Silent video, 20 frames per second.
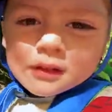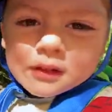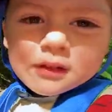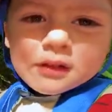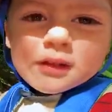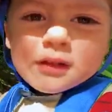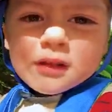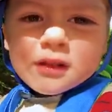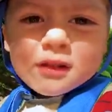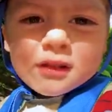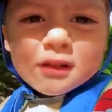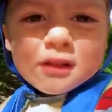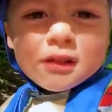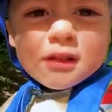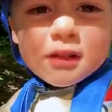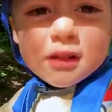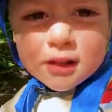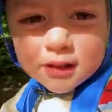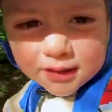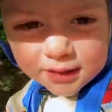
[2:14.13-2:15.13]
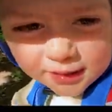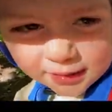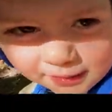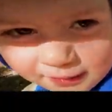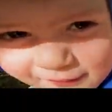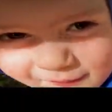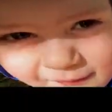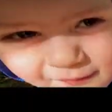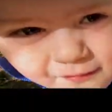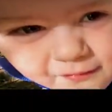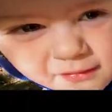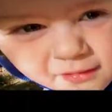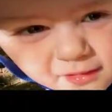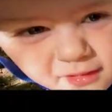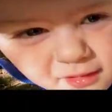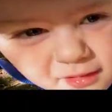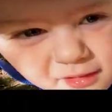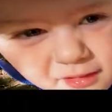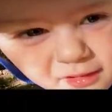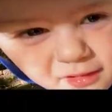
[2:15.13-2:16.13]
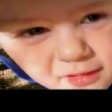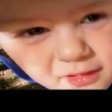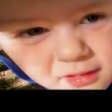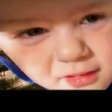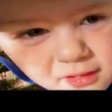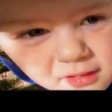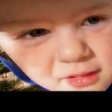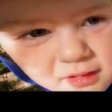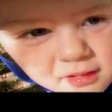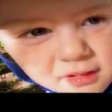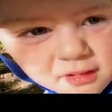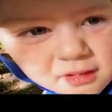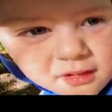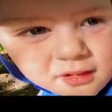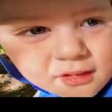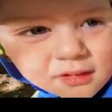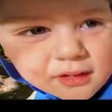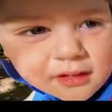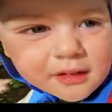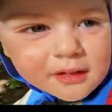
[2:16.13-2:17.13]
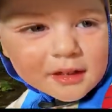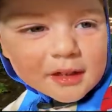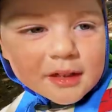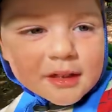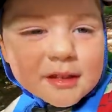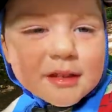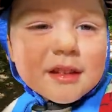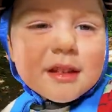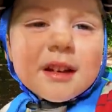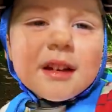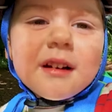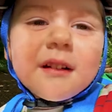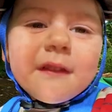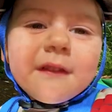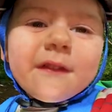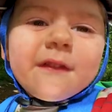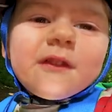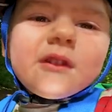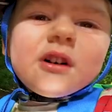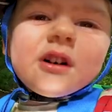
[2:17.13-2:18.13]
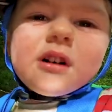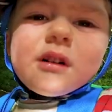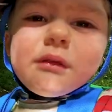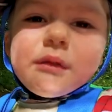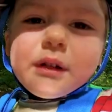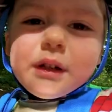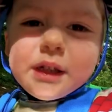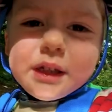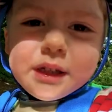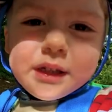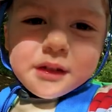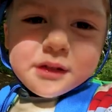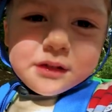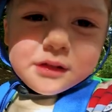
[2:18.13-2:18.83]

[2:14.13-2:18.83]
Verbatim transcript: There's Danny. This is how far. Mummy and Kizzy. This is how far away.